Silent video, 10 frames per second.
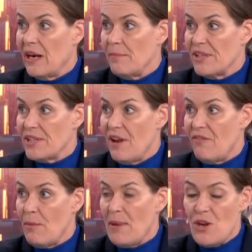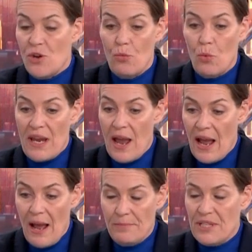up the CFMEU,
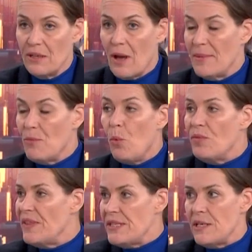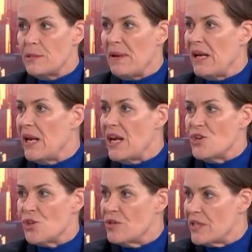this has been an
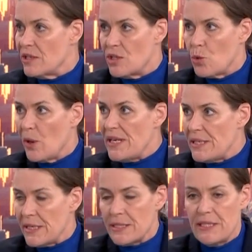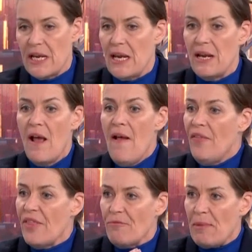issue since 2016.
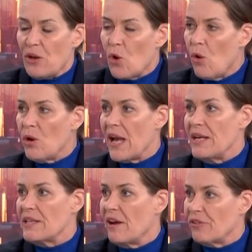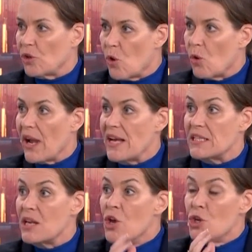There have been court case after court
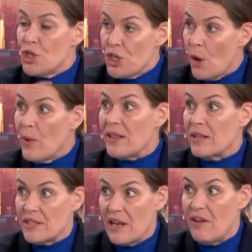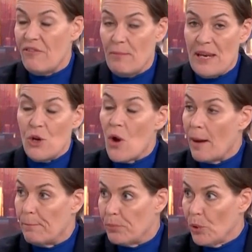case showing the CFMEU
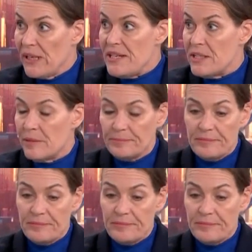are bullies.